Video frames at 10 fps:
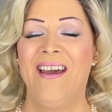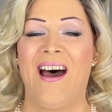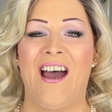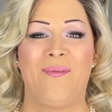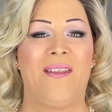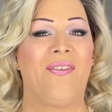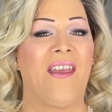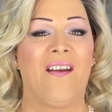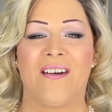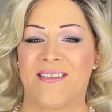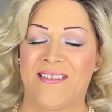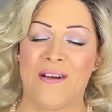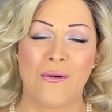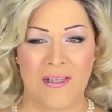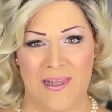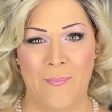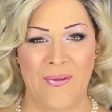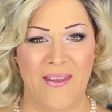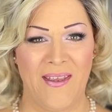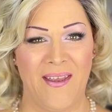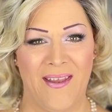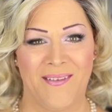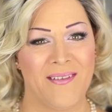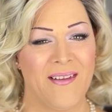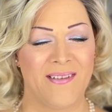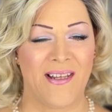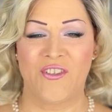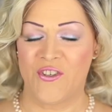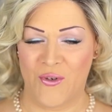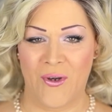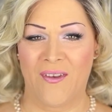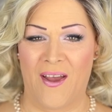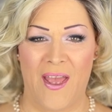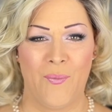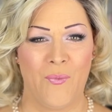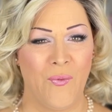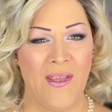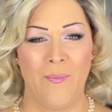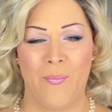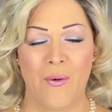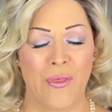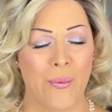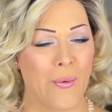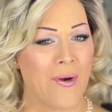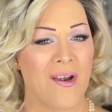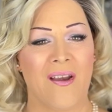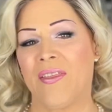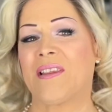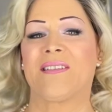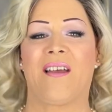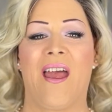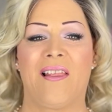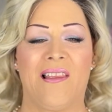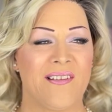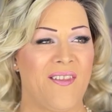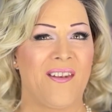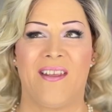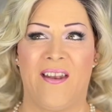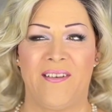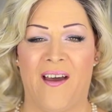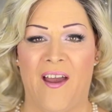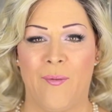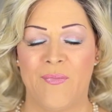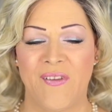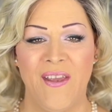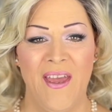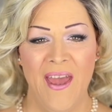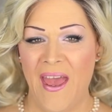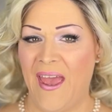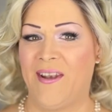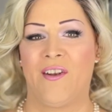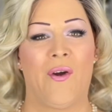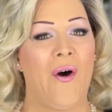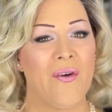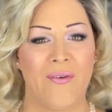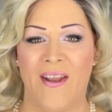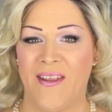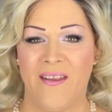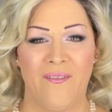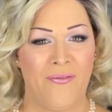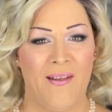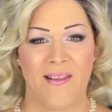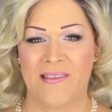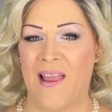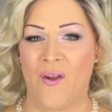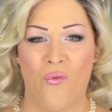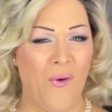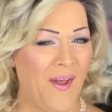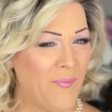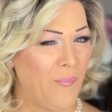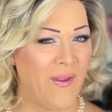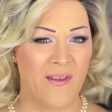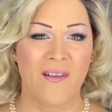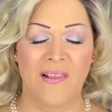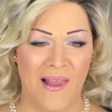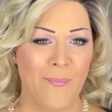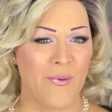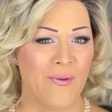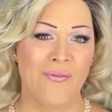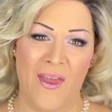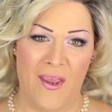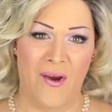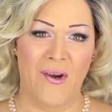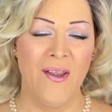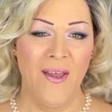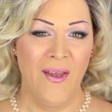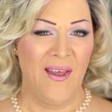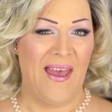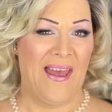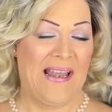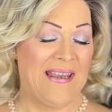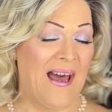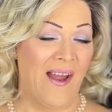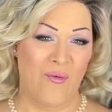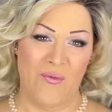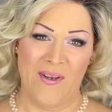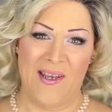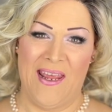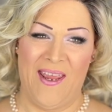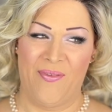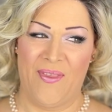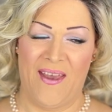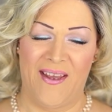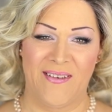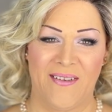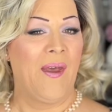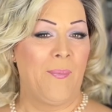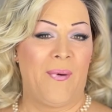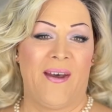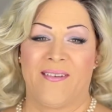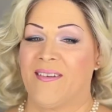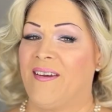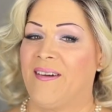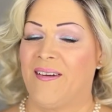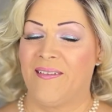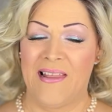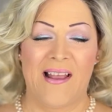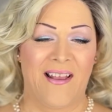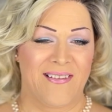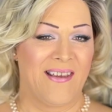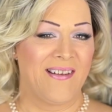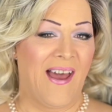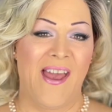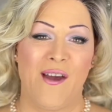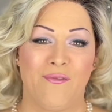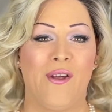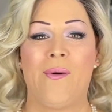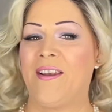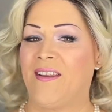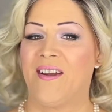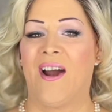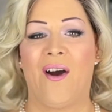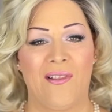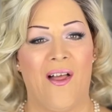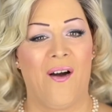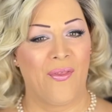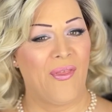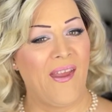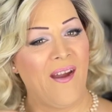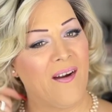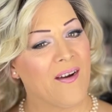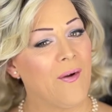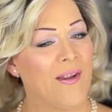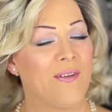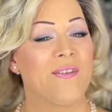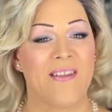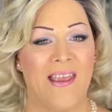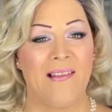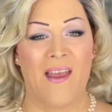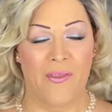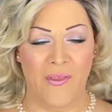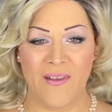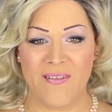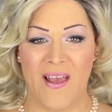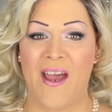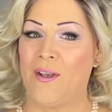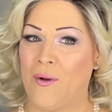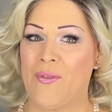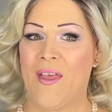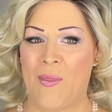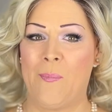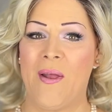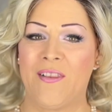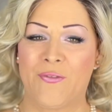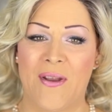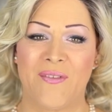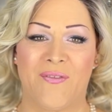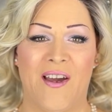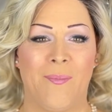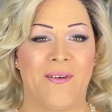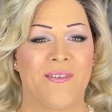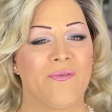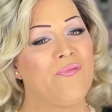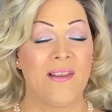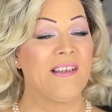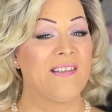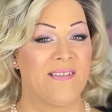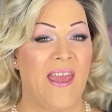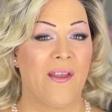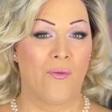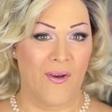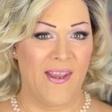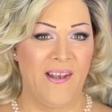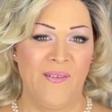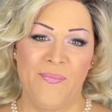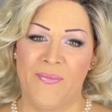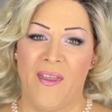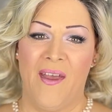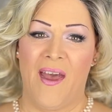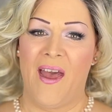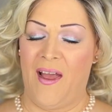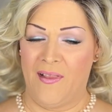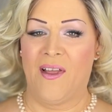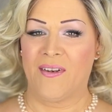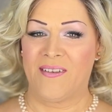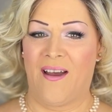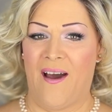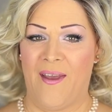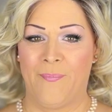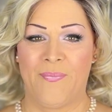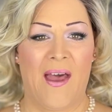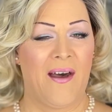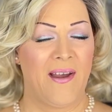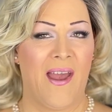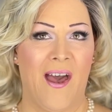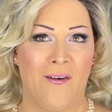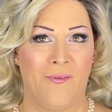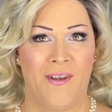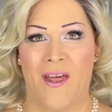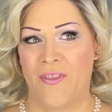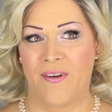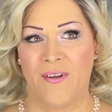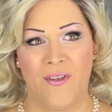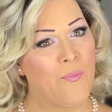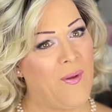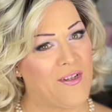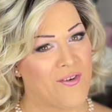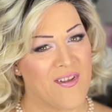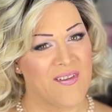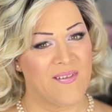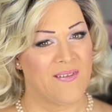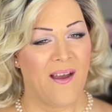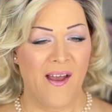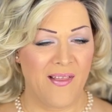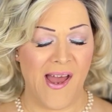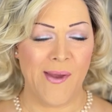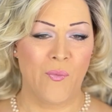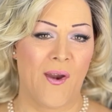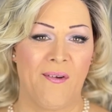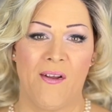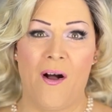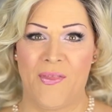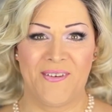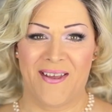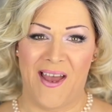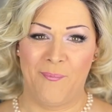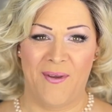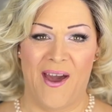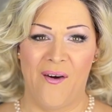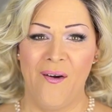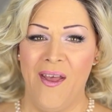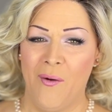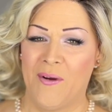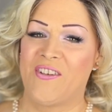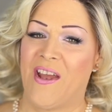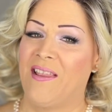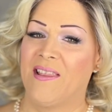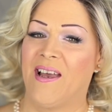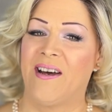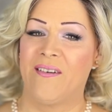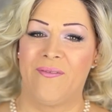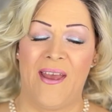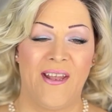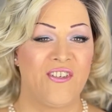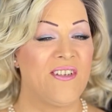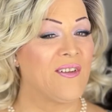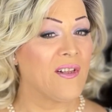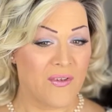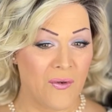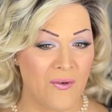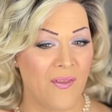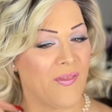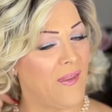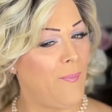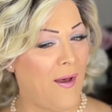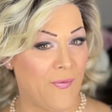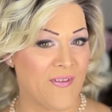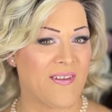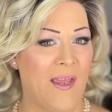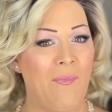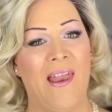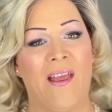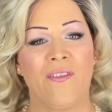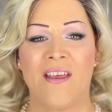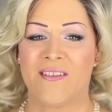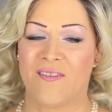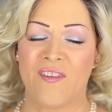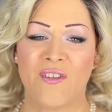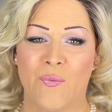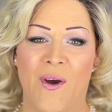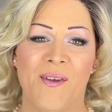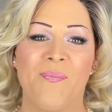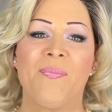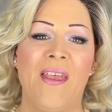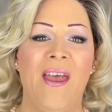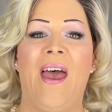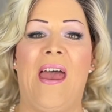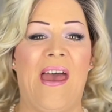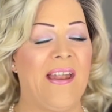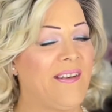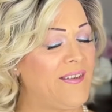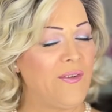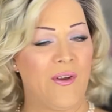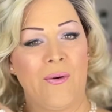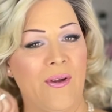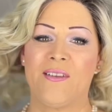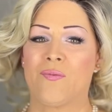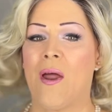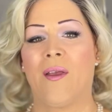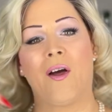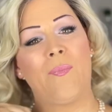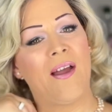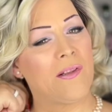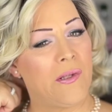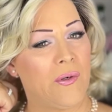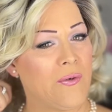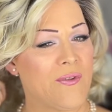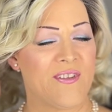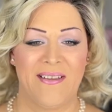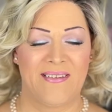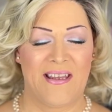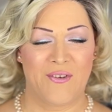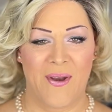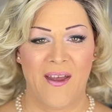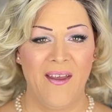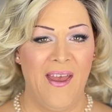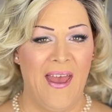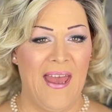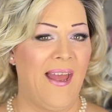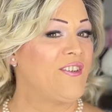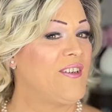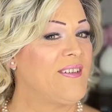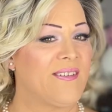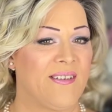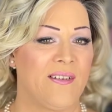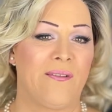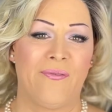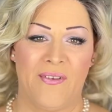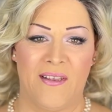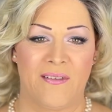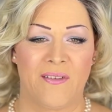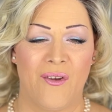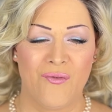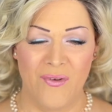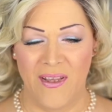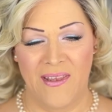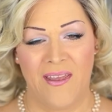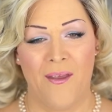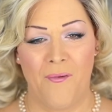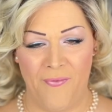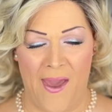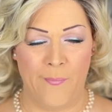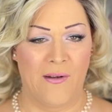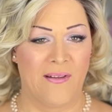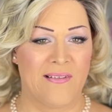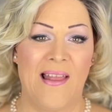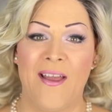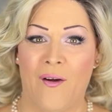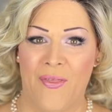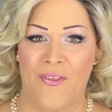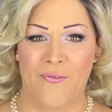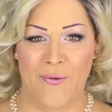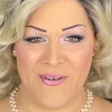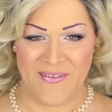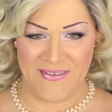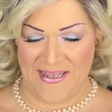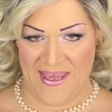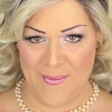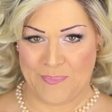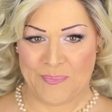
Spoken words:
I mean, they got so clumpy in such a short time. We both wore the style less than 10 times, and it already felt like one big clump of hair. And I really hate that. But like I said, I have no idea how long they are going to stay like this. I know that the belt dress fibers really stay great a long time. I have another new belt dress style I'm wearing all the time now, which I love. And she's also about the same length as this one, and is rubbing on my clothes, etc. And she still feels really fabulous, like on the first day.